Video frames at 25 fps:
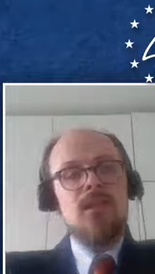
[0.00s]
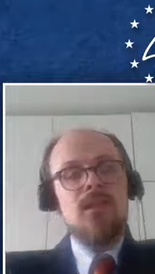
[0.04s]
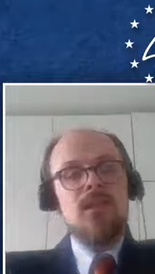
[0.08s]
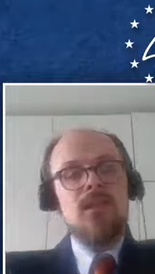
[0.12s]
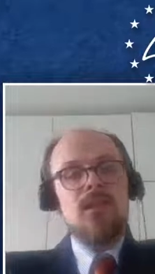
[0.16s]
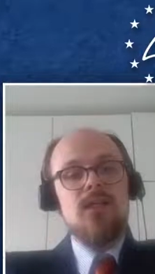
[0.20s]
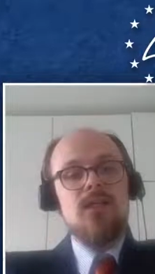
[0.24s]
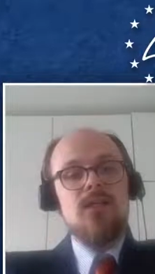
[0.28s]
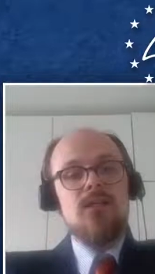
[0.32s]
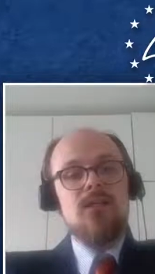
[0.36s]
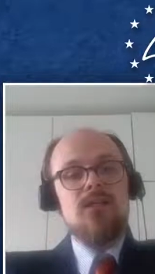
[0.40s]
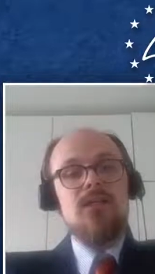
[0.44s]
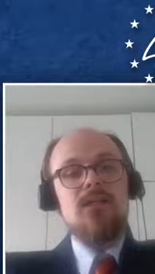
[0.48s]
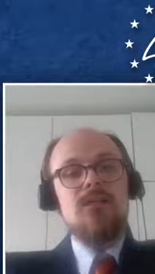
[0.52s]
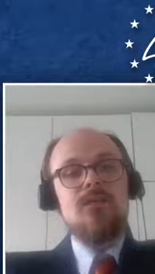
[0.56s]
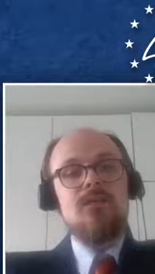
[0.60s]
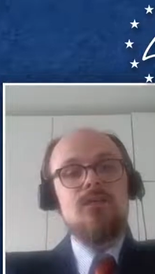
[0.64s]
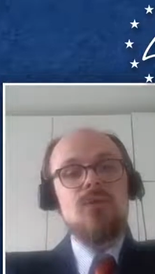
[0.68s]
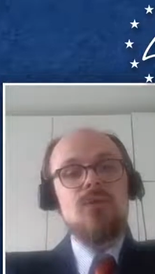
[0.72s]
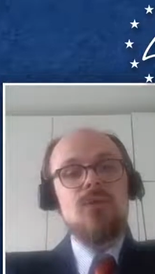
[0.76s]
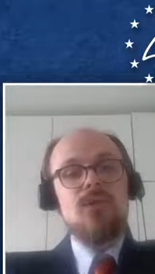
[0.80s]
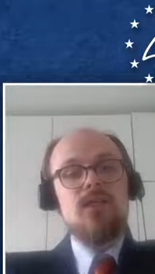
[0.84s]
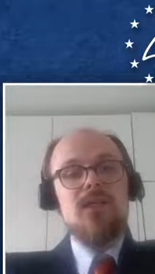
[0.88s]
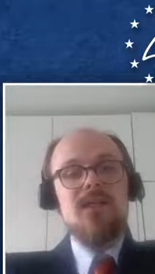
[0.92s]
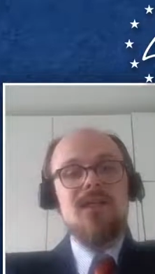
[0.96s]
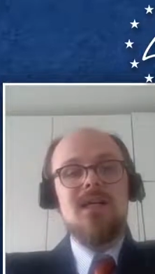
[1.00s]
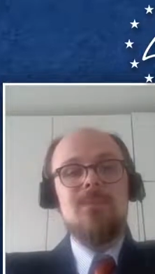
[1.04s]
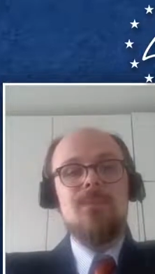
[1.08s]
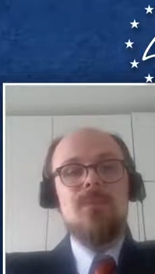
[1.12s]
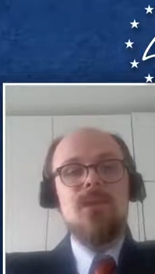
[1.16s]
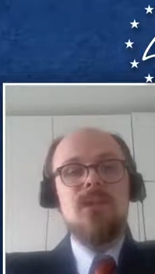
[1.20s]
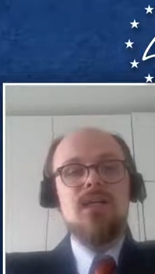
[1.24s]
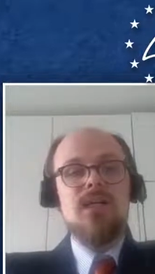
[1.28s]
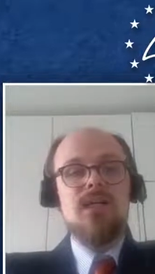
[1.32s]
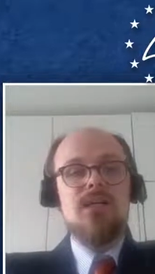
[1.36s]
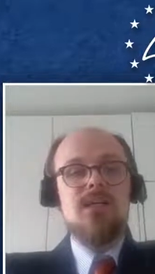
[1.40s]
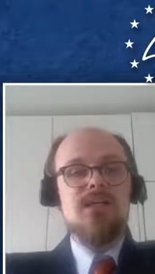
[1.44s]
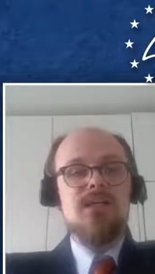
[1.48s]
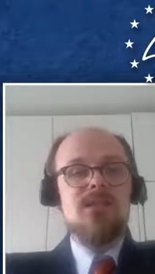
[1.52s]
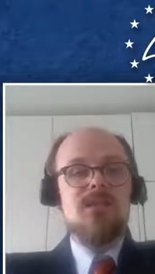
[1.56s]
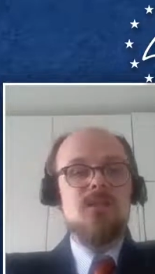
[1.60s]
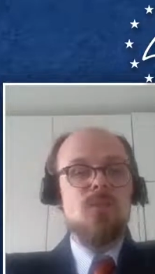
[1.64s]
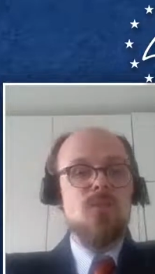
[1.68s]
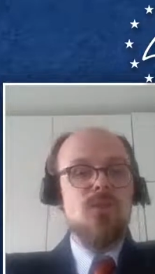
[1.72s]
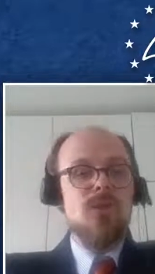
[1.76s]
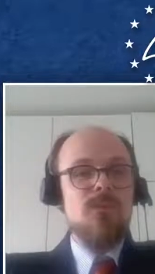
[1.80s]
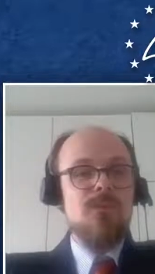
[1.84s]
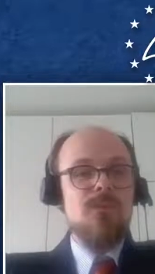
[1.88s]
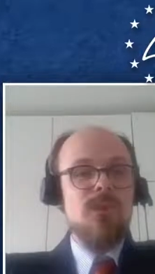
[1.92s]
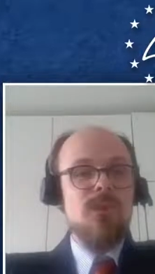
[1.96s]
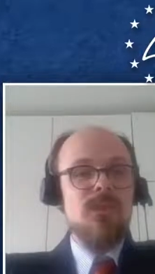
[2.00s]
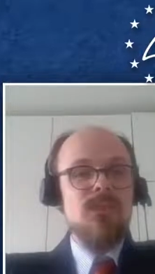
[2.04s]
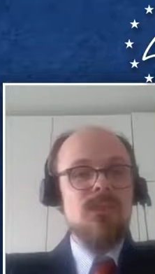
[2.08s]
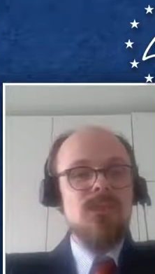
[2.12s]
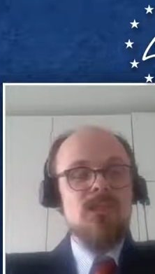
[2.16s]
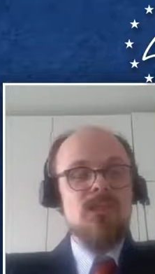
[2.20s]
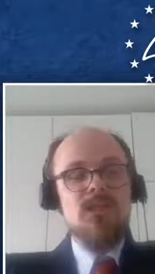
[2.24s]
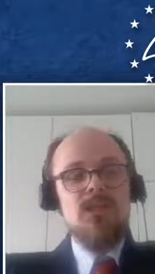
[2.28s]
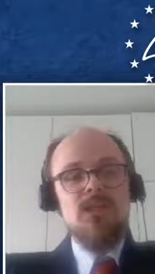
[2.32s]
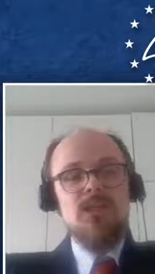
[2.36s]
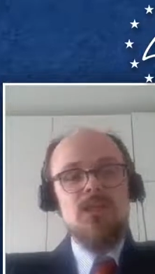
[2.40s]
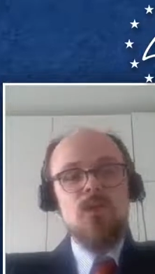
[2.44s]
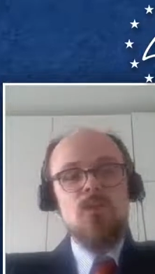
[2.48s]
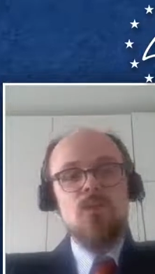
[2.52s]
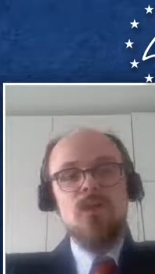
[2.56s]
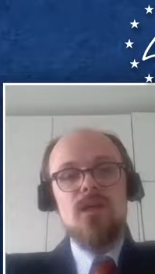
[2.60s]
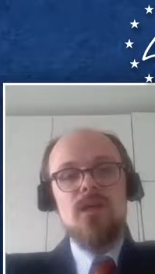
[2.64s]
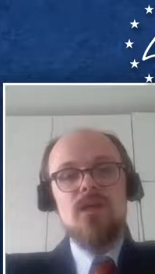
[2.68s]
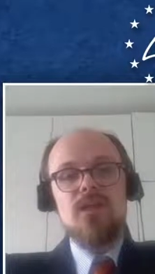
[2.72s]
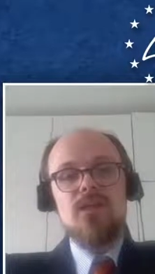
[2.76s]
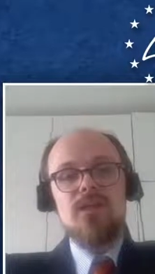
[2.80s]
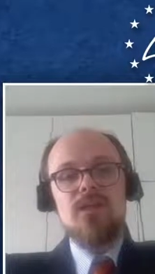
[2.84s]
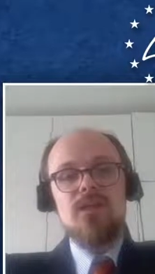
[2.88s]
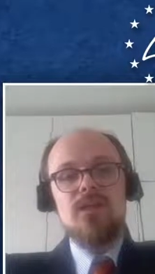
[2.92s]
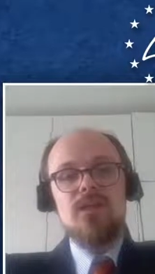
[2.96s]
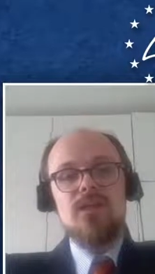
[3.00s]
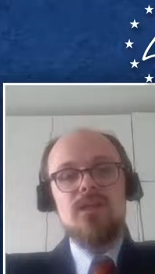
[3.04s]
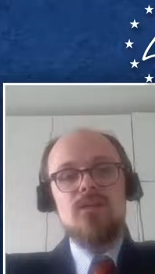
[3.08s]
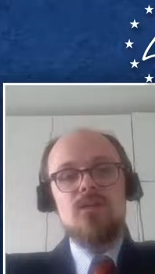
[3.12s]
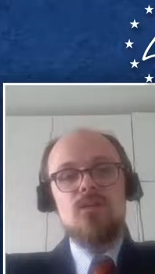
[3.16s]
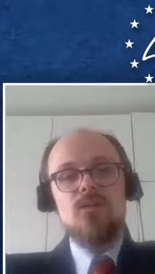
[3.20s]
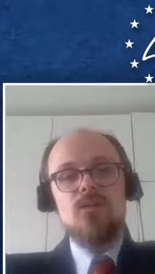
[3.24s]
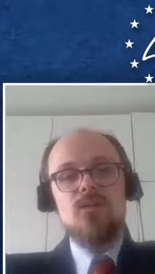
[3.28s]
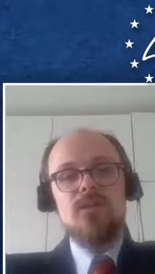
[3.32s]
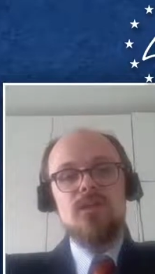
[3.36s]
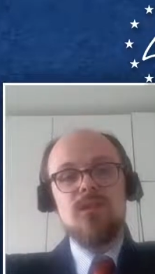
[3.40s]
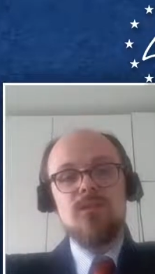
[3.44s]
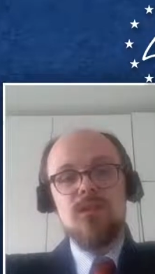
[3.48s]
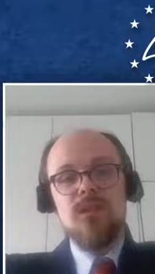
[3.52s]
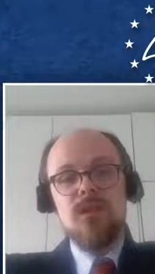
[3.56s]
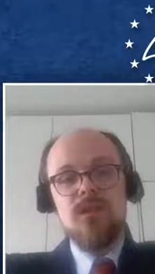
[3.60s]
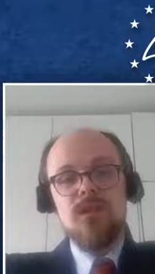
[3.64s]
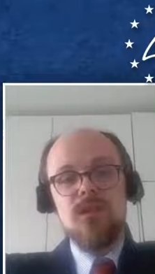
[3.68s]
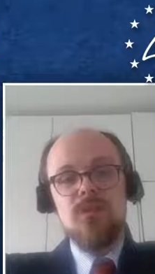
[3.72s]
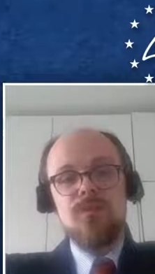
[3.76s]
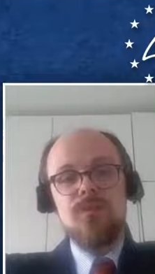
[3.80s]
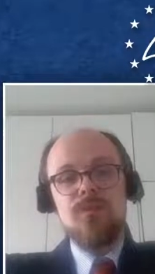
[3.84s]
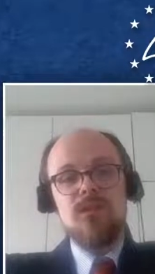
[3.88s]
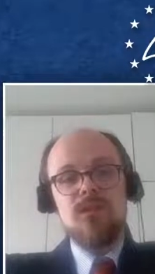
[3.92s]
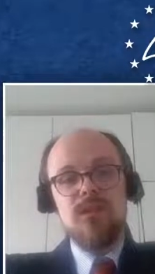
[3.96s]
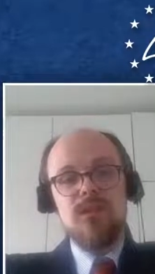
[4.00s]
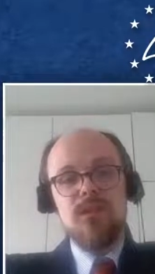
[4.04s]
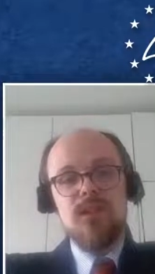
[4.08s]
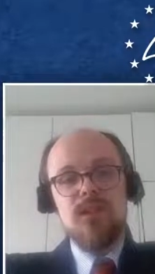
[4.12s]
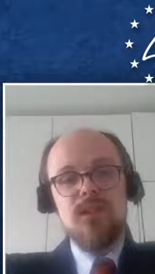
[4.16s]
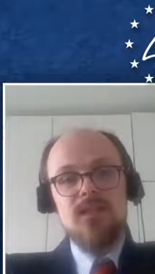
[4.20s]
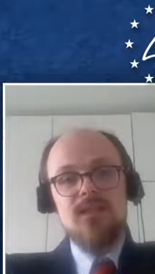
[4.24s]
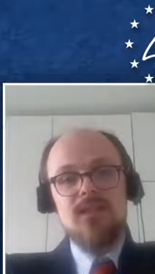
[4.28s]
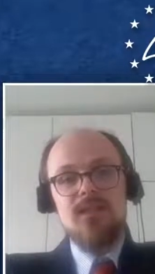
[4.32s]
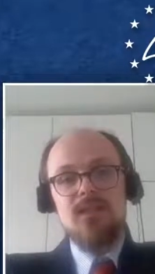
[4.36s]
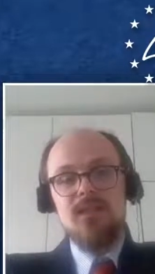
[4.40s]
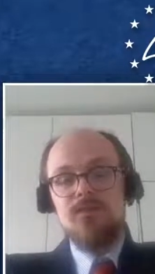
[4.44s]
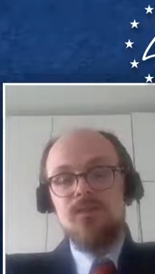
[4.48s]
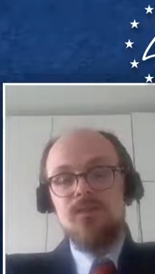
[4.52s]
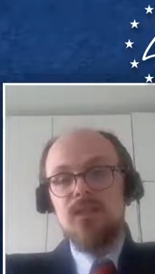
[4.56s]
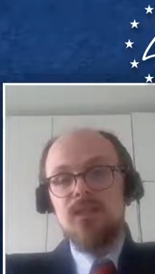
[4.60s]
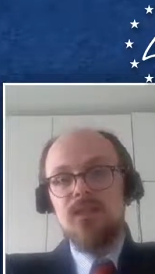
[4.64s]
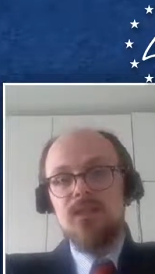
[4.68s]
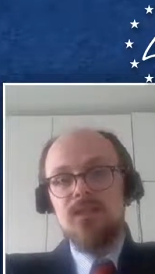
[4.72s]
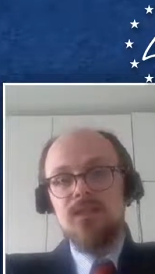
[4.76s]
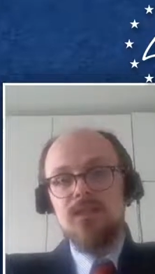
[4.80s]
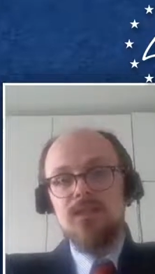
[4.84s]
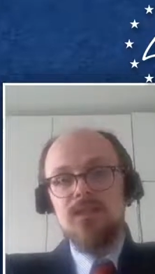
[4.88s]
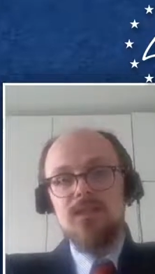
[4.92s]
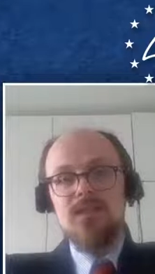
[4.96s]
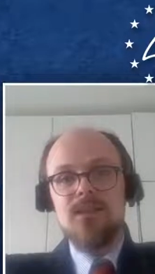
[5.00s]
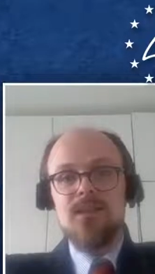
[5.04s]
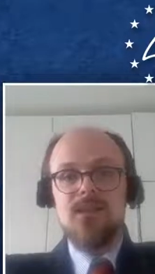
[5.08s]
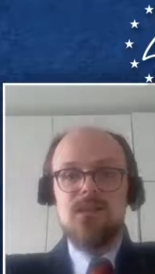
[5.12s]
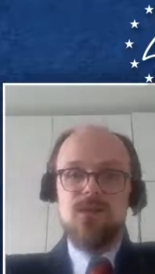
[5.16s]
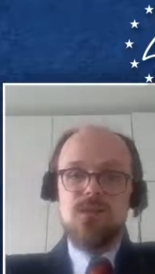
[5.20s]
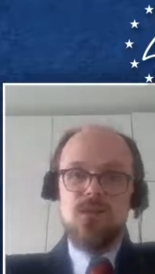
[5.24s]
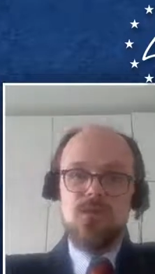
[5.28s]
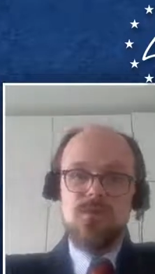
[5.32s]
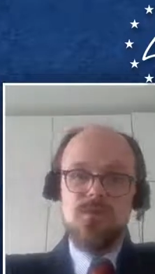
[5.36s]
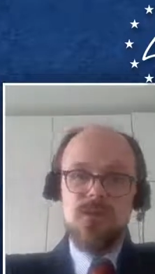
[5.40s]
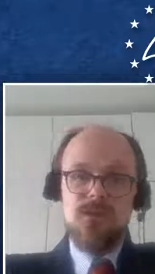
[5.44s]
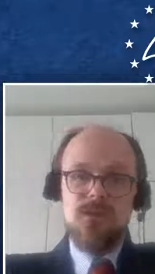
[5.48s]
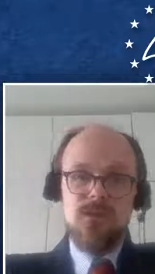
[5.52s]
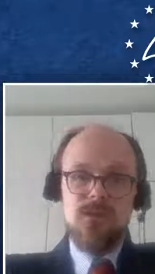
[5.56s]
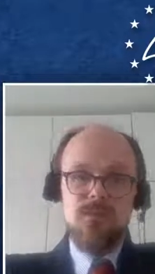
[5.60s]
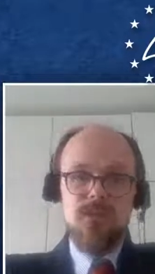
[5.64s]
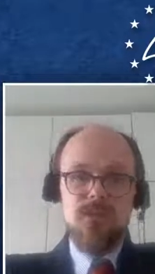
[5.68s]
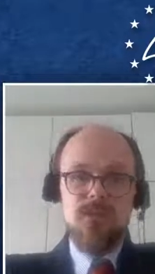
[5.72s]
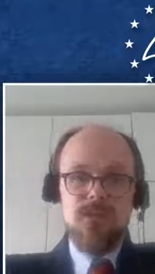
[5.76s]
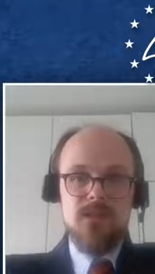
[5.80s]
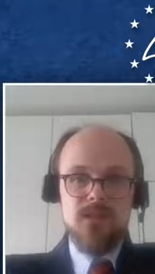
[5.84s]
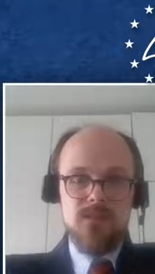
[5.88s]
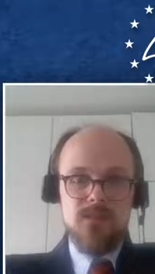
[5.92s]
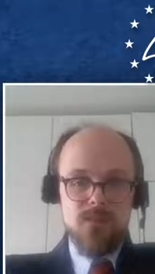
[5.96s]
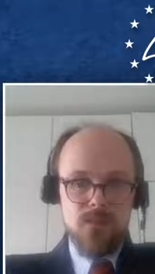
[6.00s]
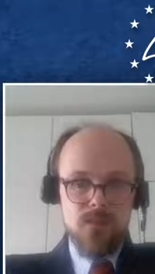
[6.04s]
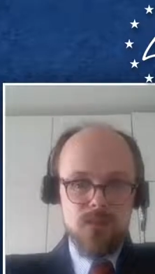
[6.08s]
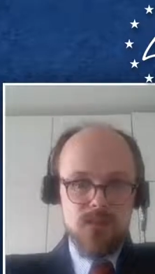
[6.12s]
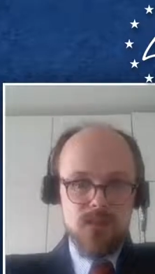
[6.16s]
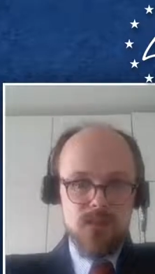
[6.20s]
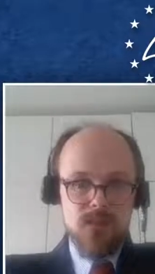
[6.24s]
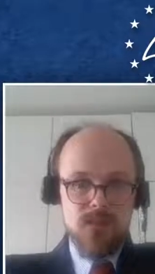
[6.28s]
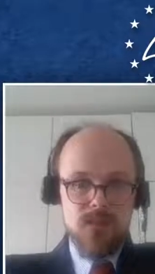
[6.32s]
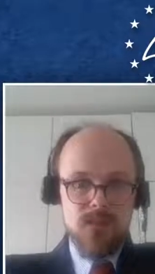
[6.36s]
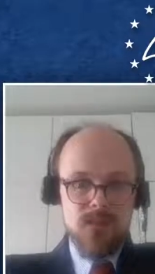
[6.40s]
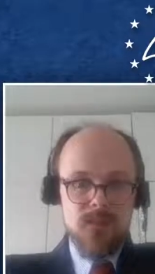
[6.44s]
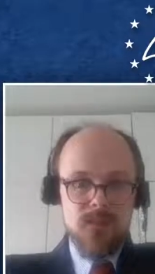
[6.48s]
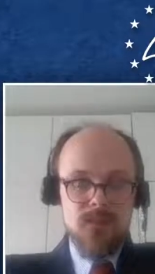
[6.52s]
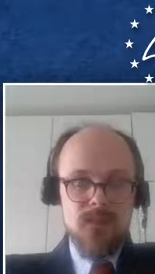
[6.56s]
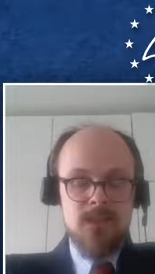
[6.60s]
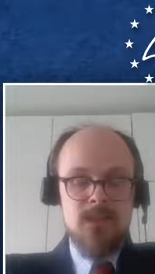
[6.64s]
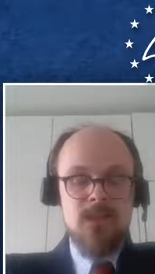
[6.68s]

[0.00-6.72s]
Therefore, applicants will be requested to develop, test, and validate innovative business models.